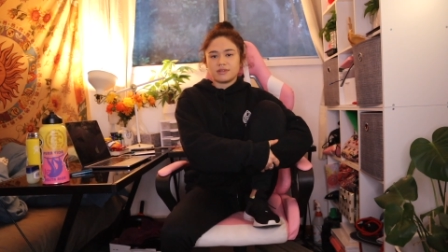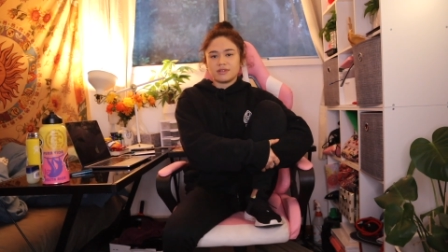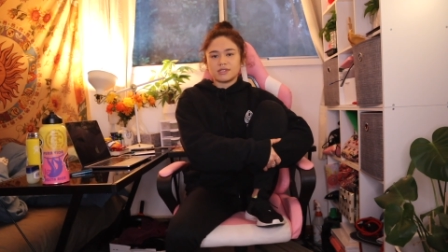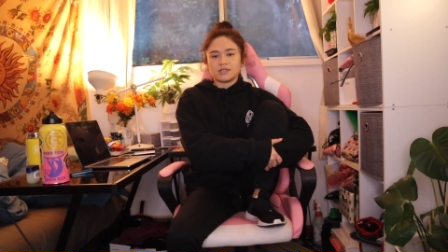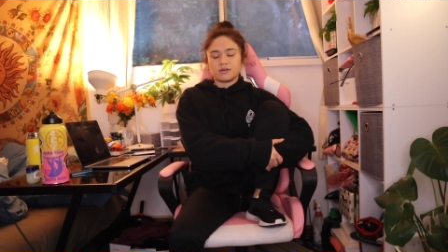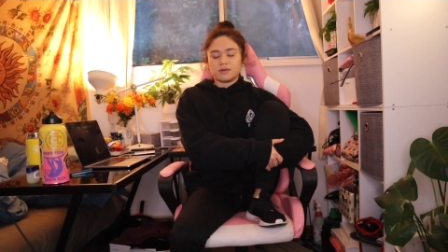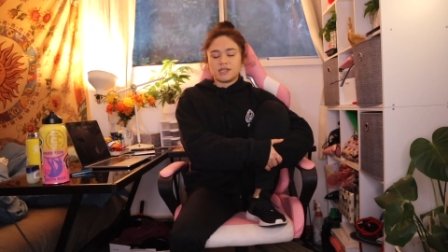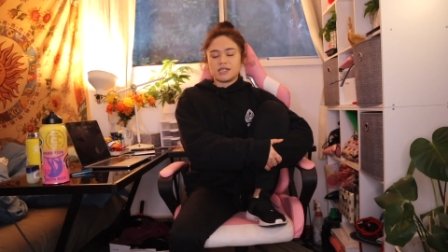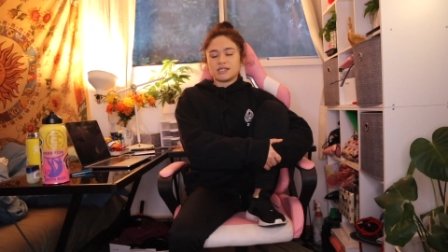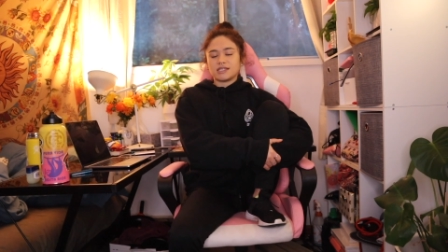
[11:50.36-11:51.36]

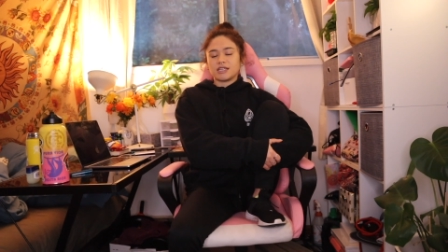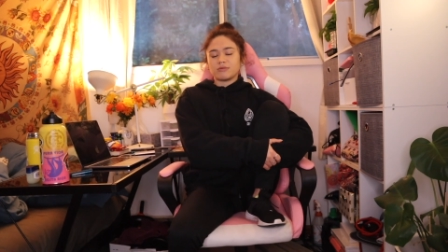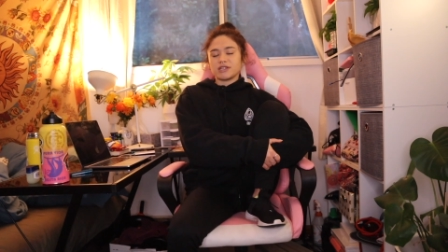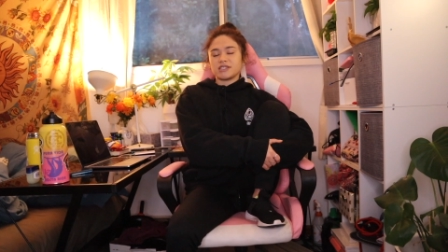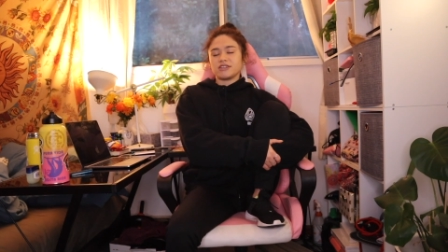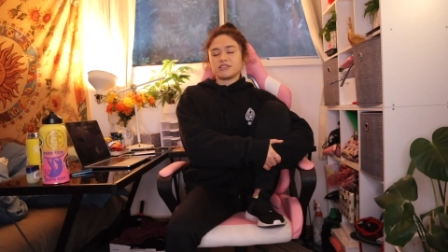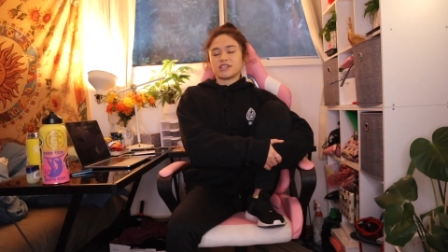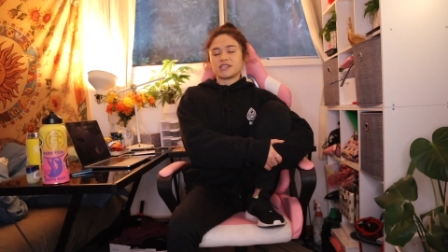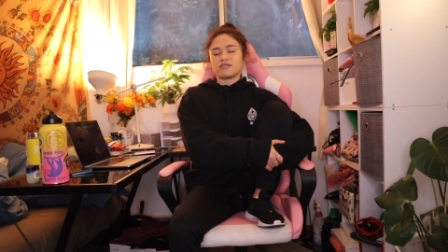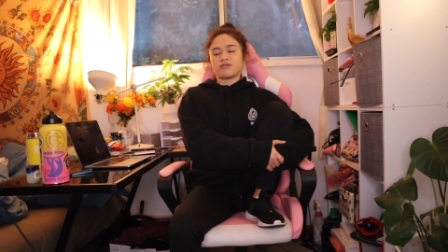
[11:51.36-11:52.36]
Squeezing, pressing your
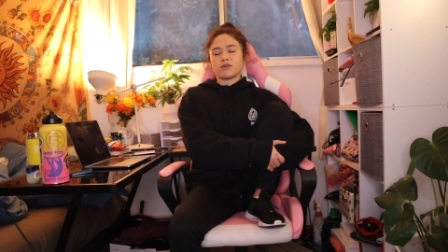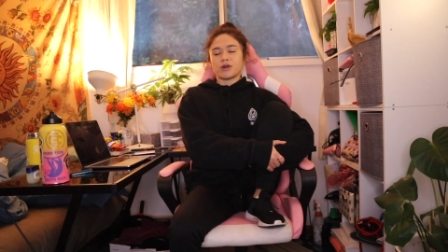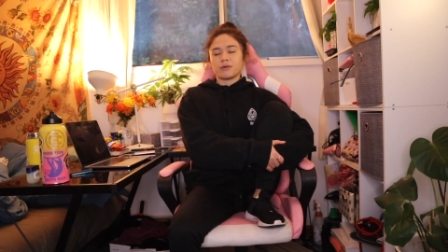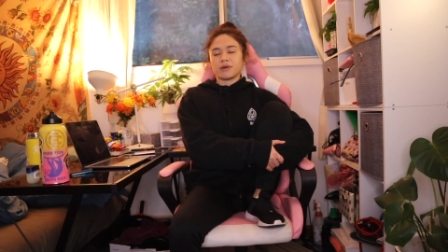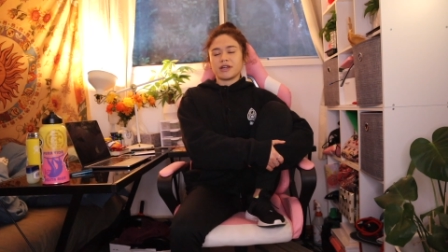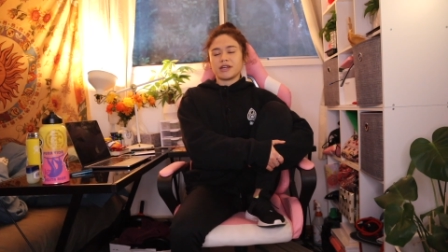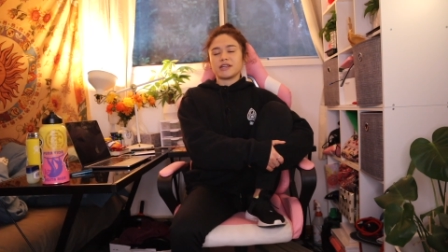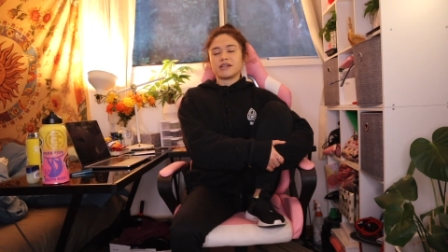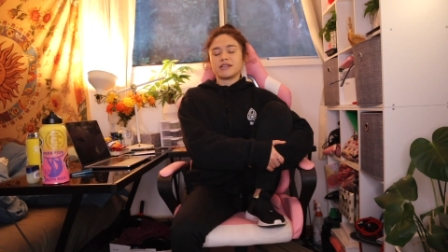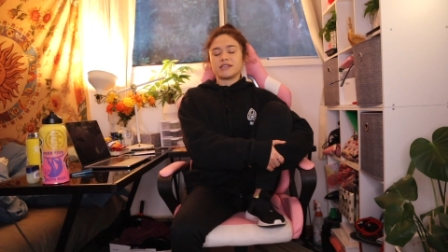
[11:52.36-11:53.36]
chest
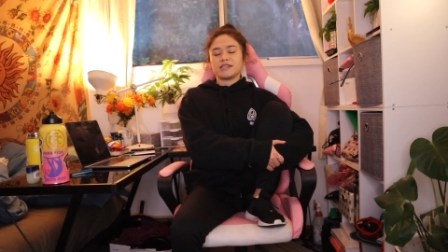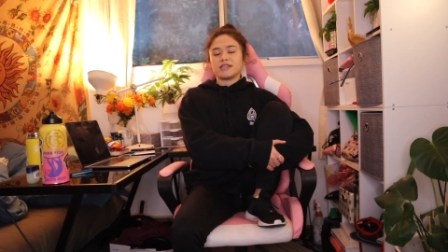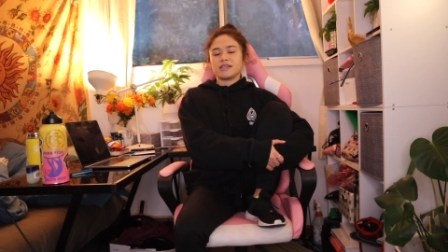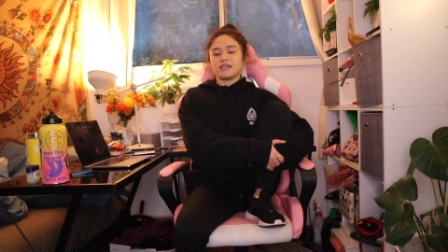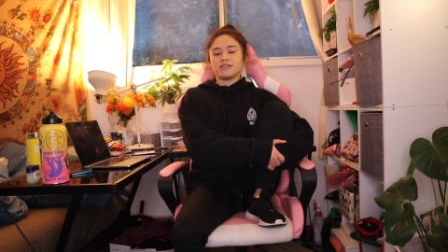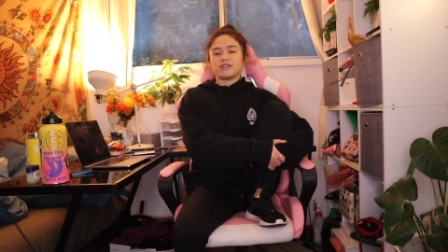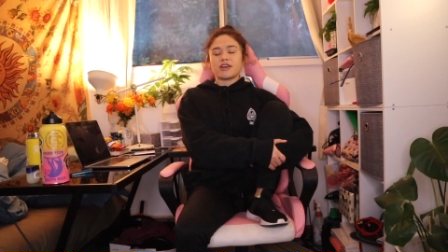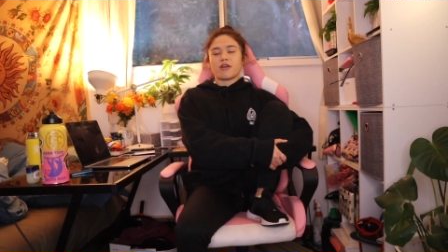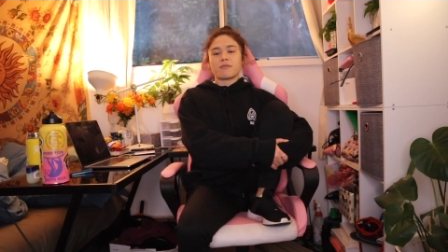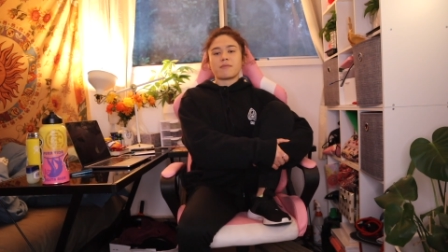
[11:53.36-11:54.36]
forward so that
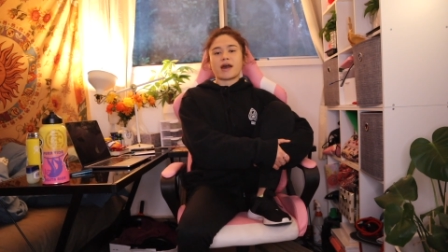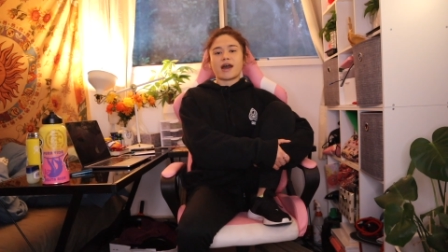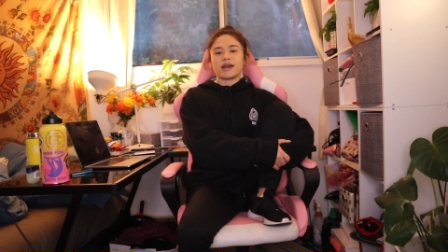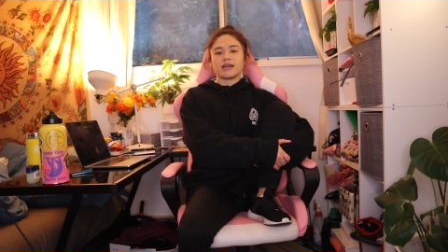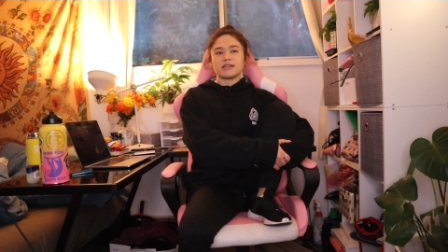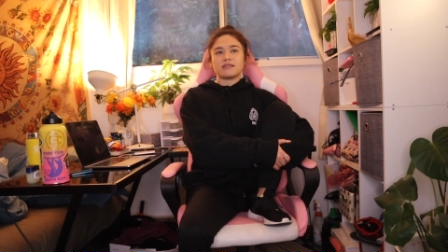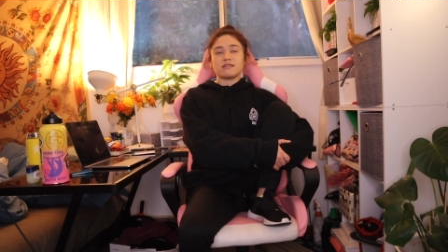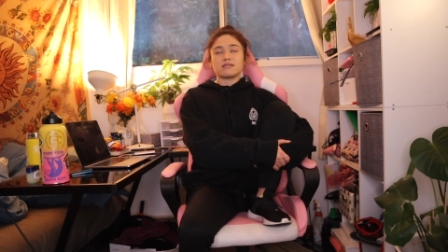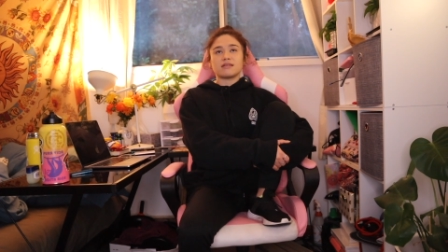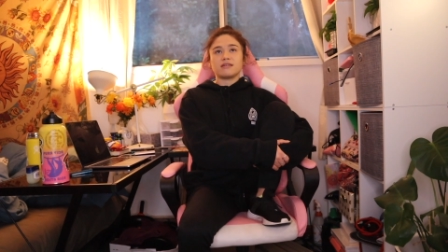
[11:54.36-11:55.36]
your back
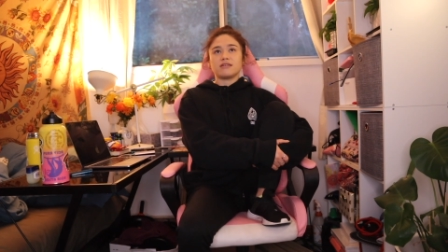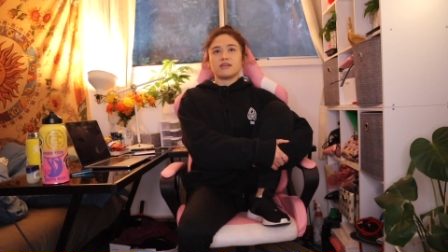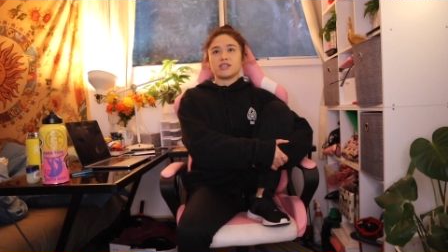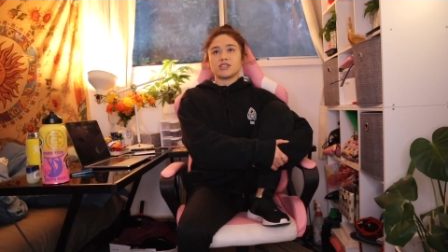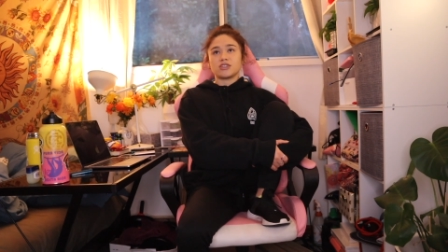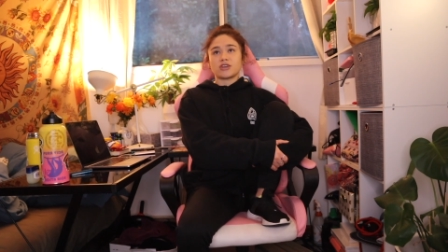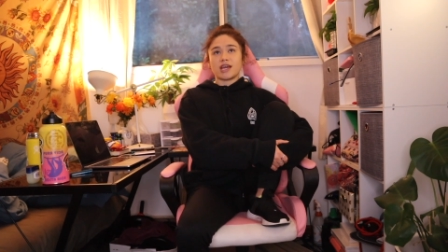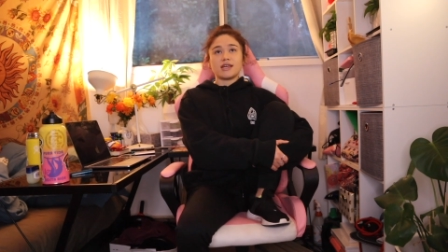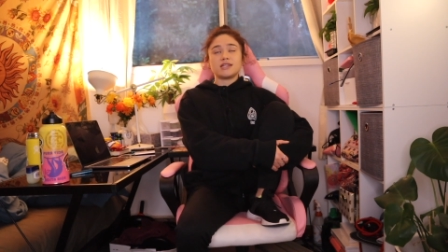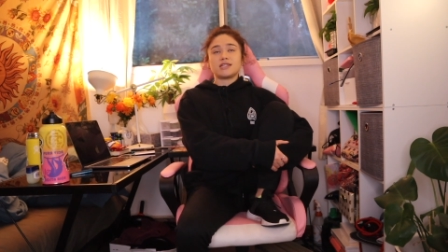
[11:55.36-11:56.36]
is
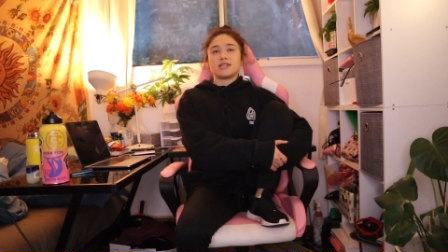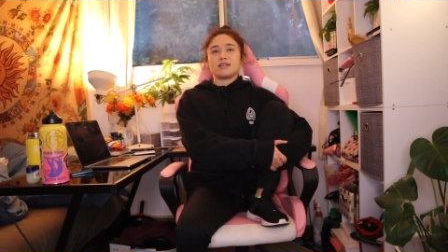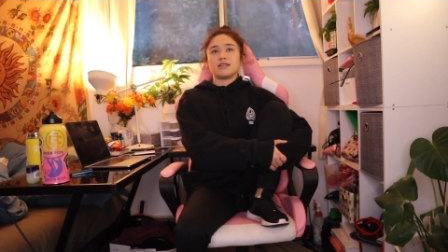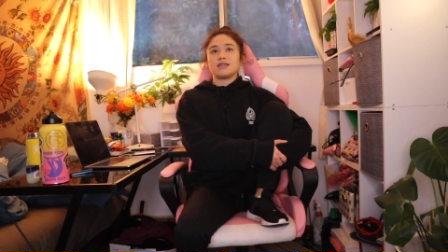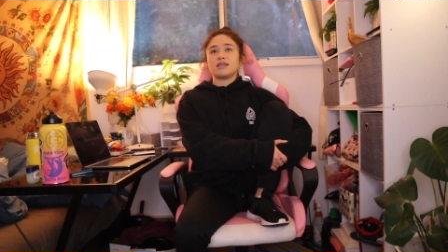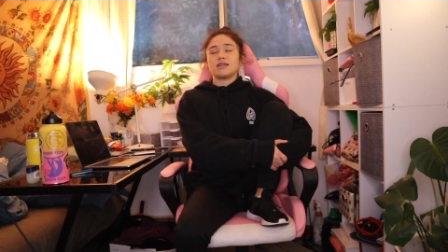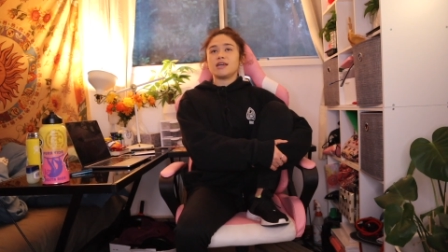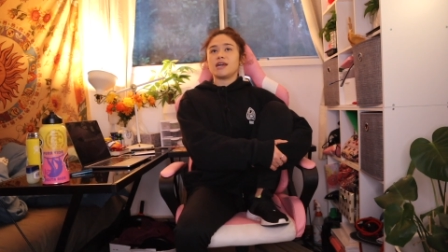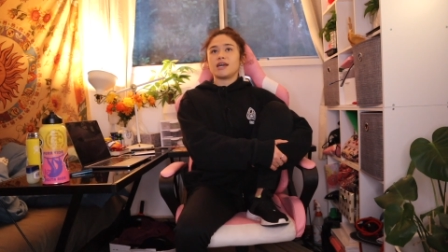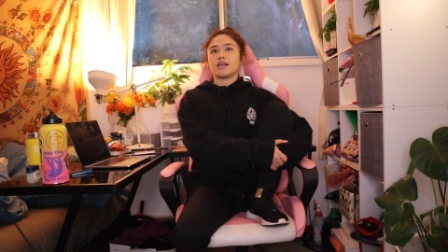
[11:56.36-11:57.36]
straight
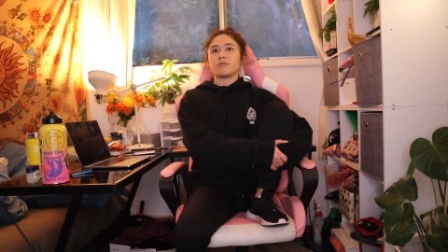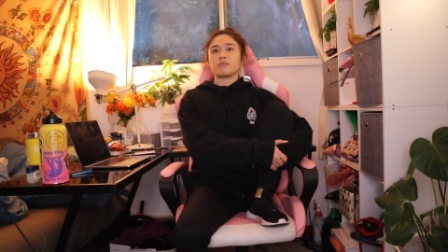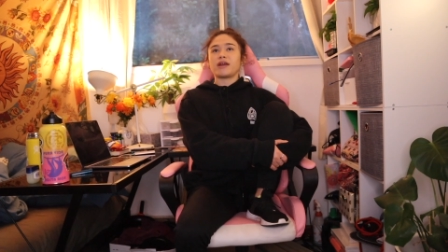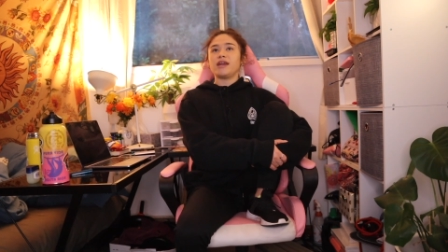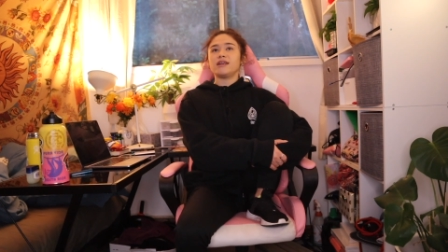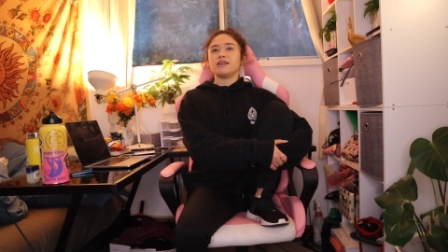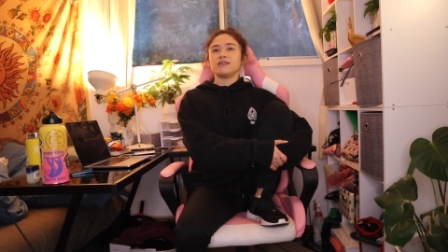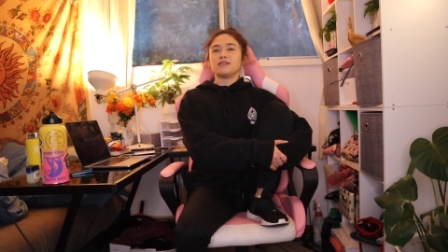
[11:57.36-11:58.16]
and upright.